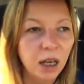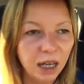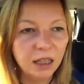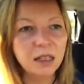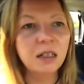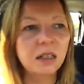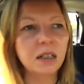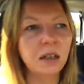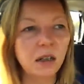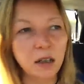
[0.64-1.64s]
and this is
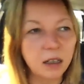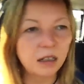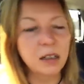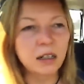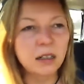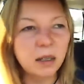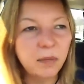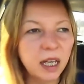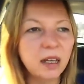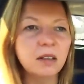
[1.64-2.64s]
uh, you know
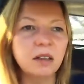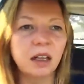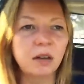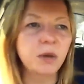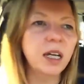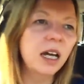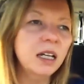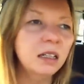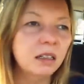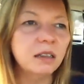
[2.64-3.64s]
something else like
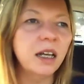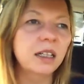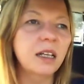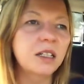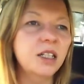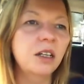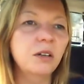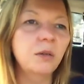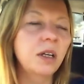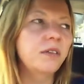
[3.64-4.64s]
regarding like last year
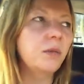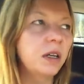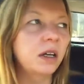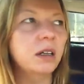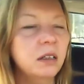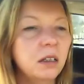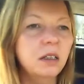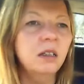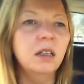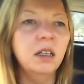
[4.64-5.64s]
or whatever when i
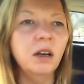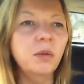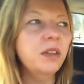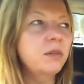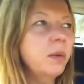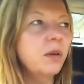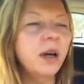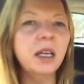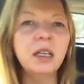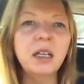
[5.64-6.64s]
you know went through my
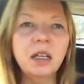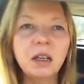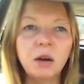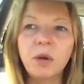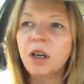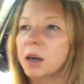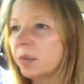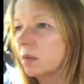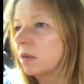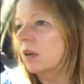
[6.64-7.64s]
awakening i woke up
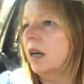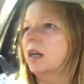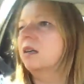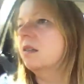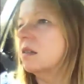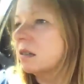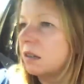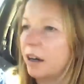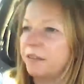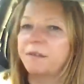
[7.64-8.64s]
and
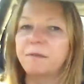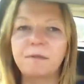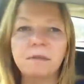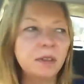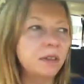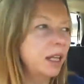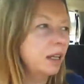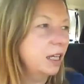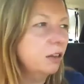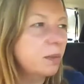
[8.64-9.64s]
i
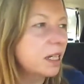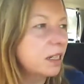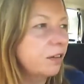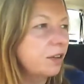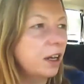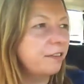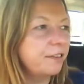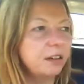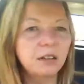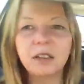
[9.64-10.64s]
healed myself and i
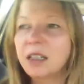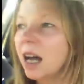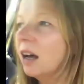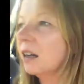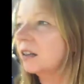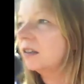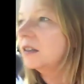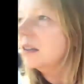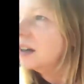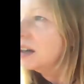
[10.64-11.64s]
felt young
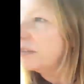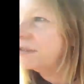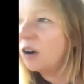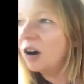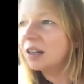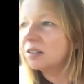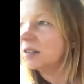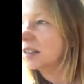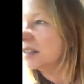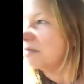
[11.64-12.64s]
and
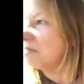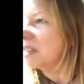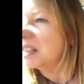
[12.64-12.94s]
vital and